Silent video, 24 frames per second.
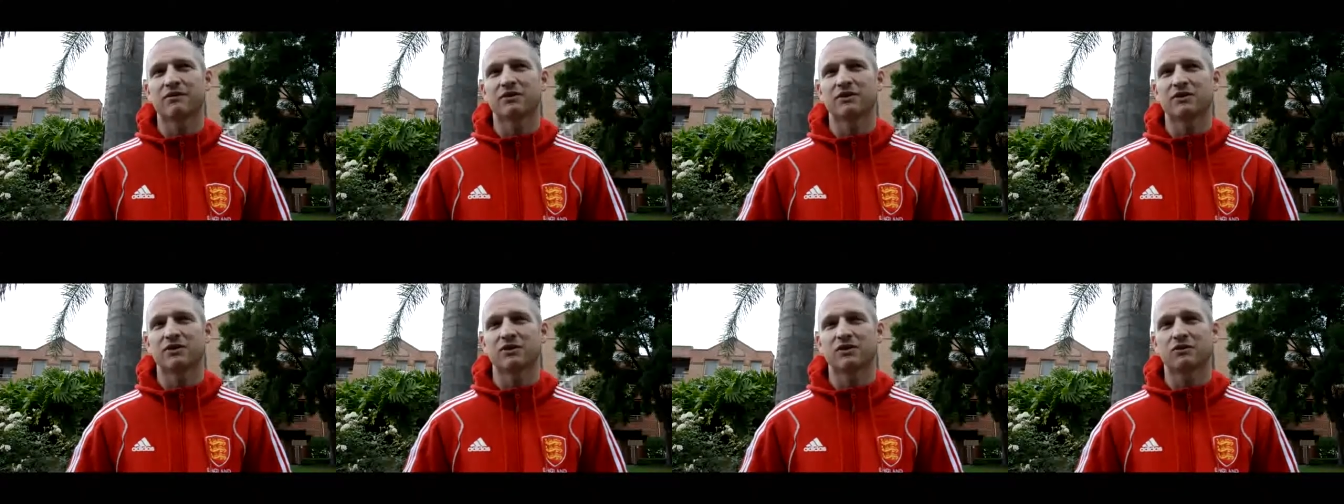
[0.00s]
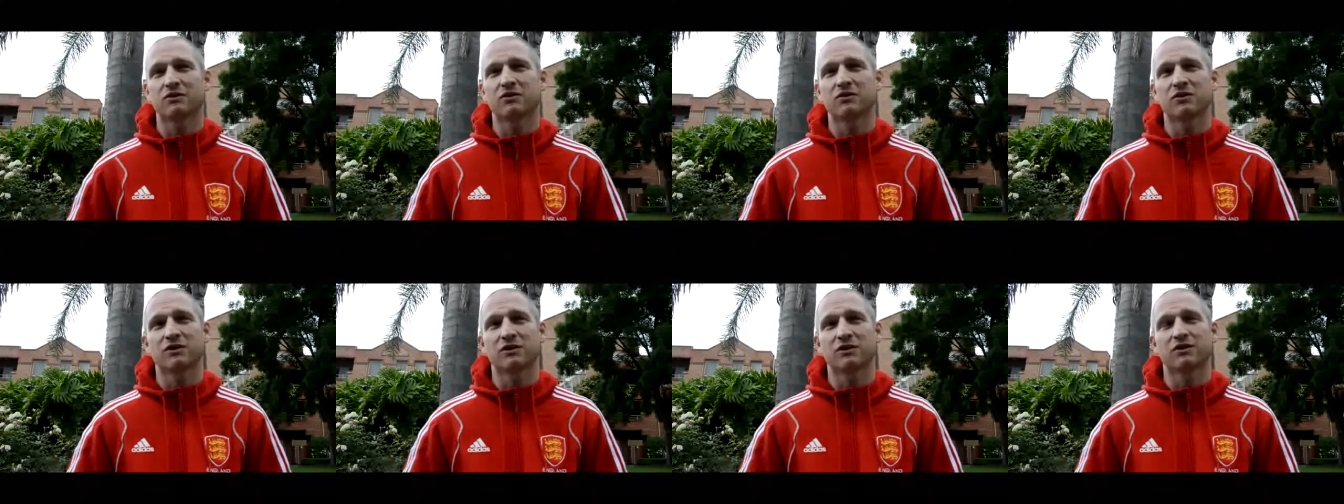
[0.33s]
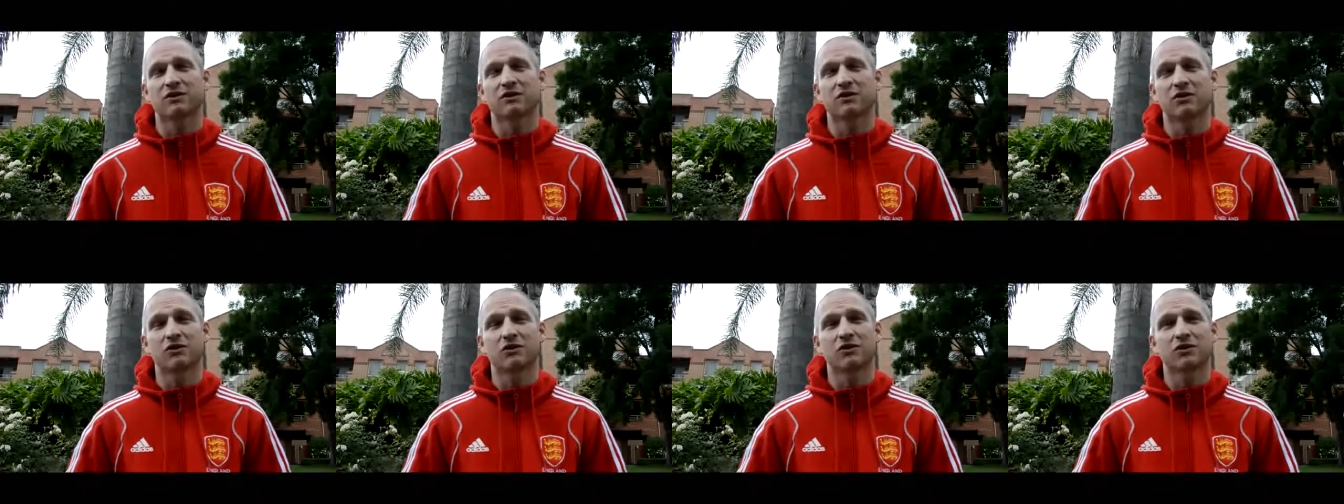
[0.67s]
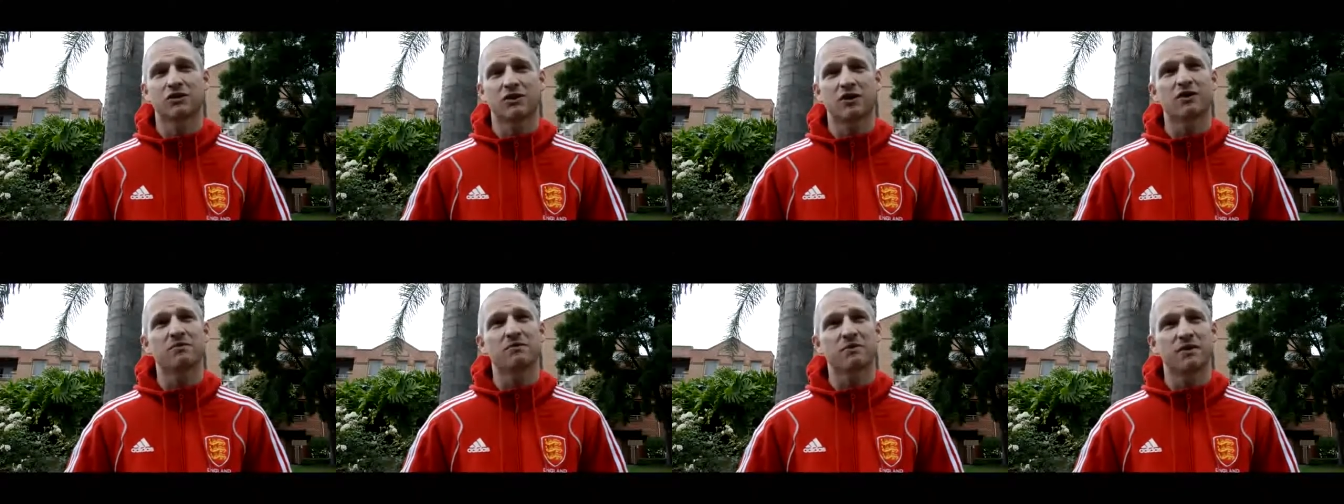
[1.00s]
as, as, as long
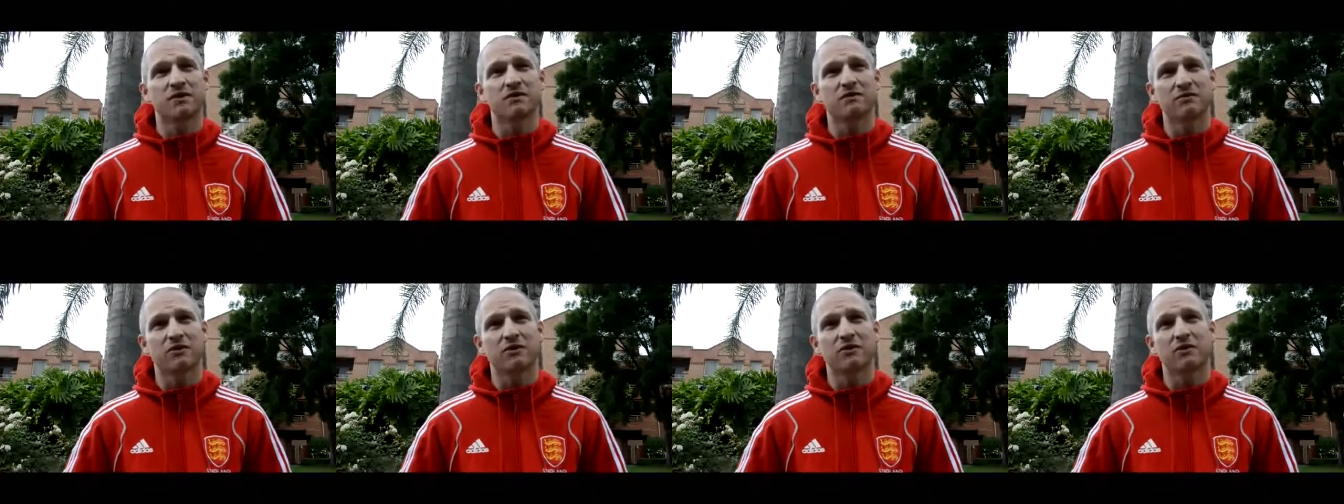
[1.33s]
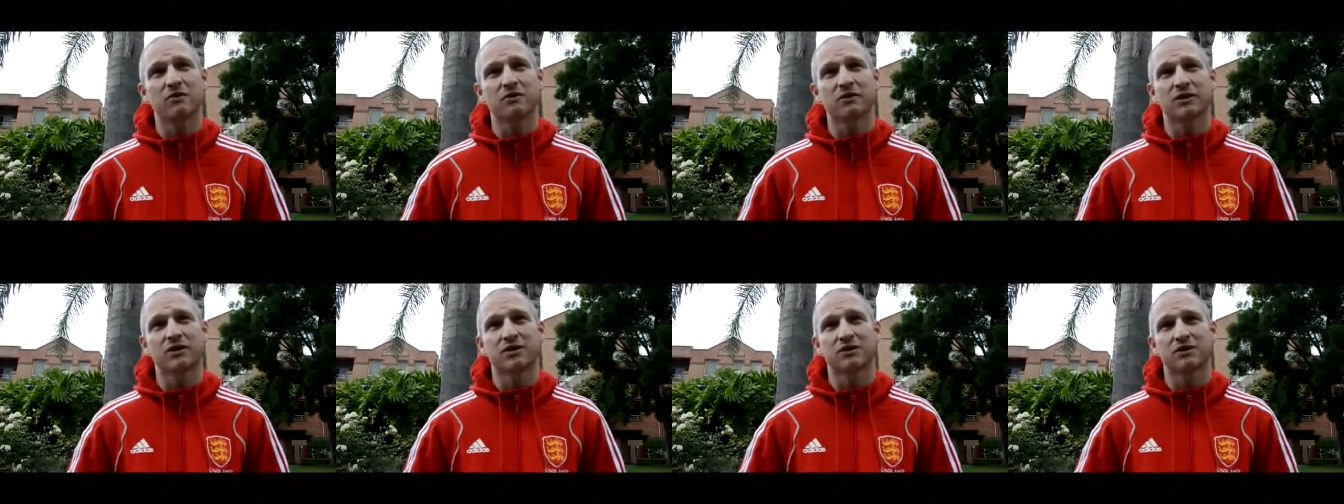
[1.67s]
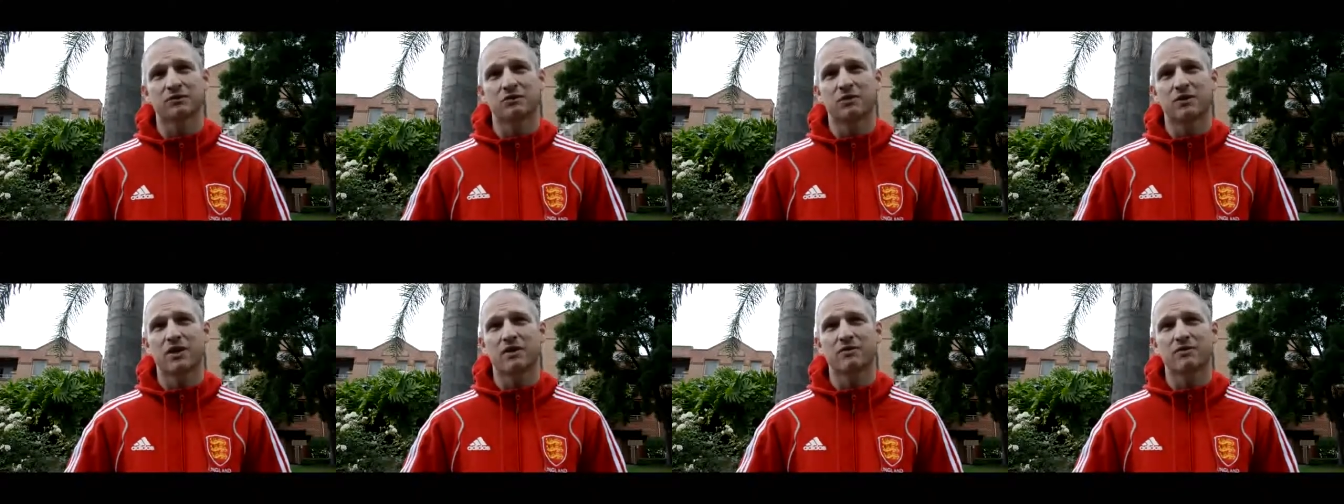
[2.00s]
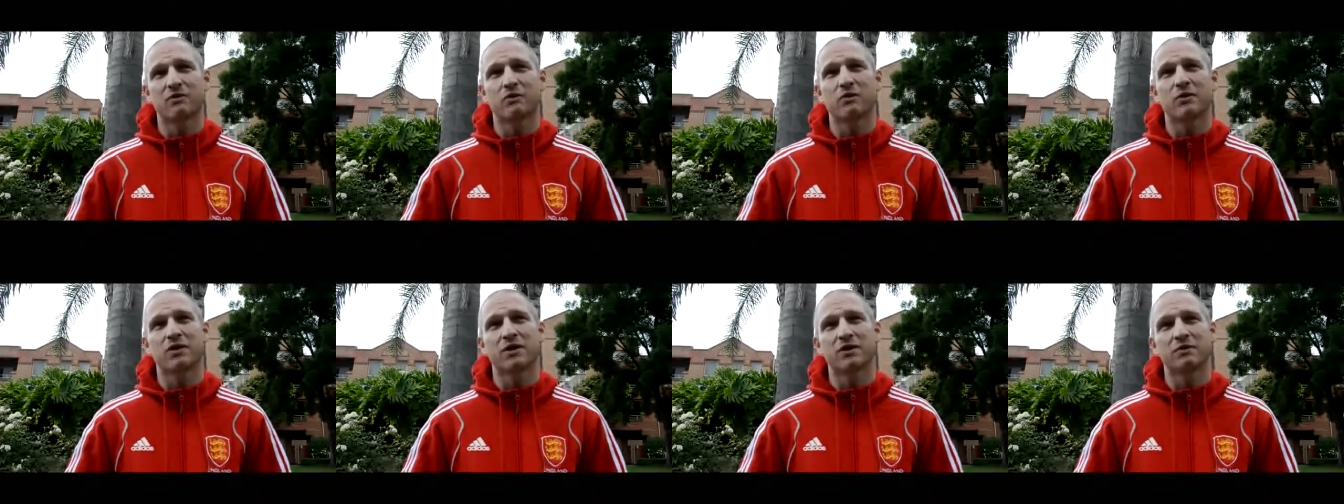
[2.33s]
as I've been involved, yeah. we have
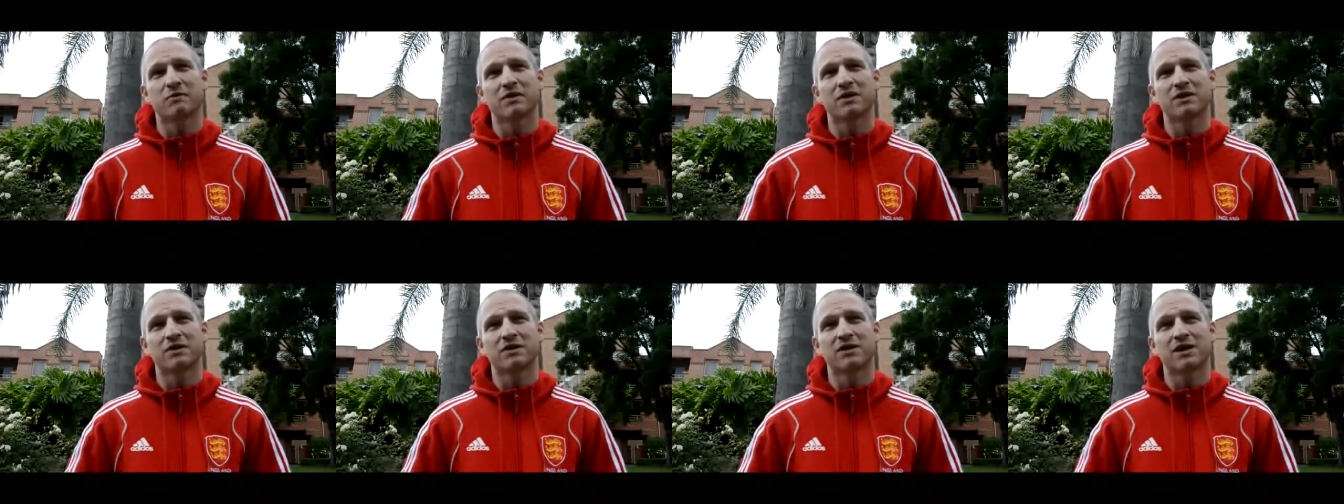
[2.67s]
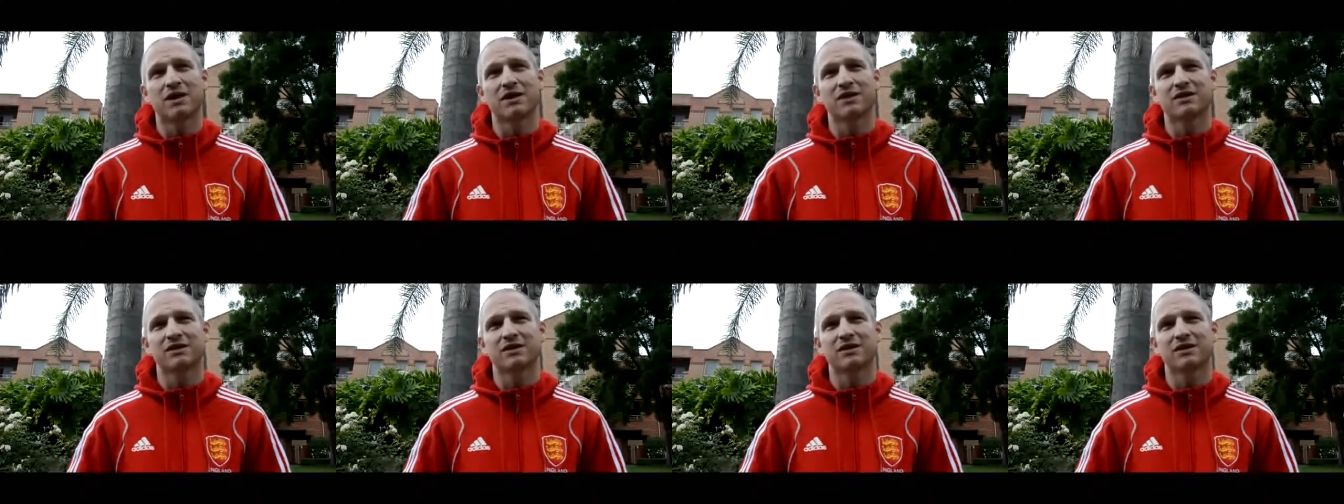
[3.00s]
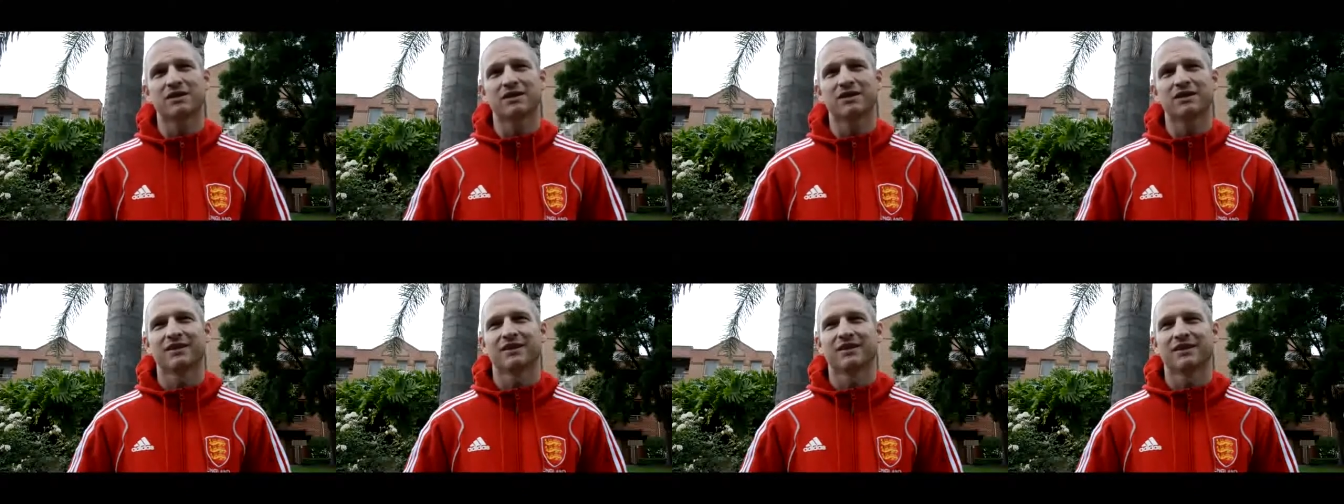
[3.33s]
a winning mentality.